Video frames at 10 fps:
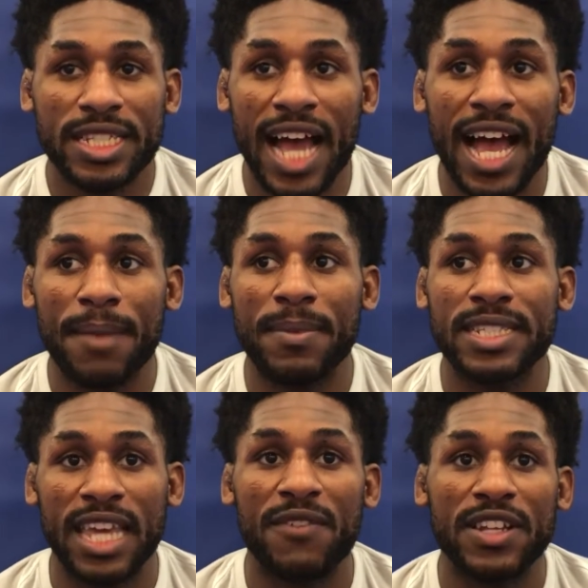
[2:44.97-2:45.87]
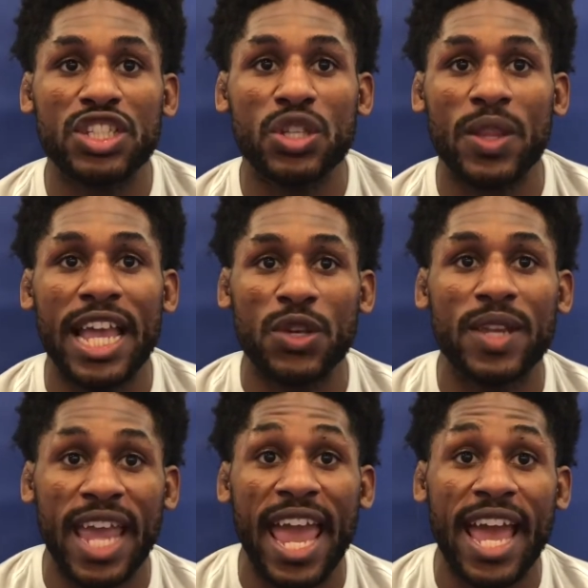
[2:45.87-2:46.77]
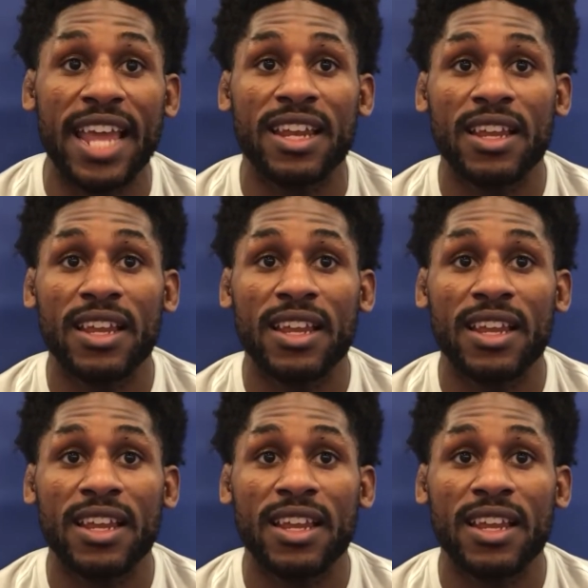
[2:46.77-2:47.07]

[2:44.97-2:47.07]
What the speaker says: time is given so that you can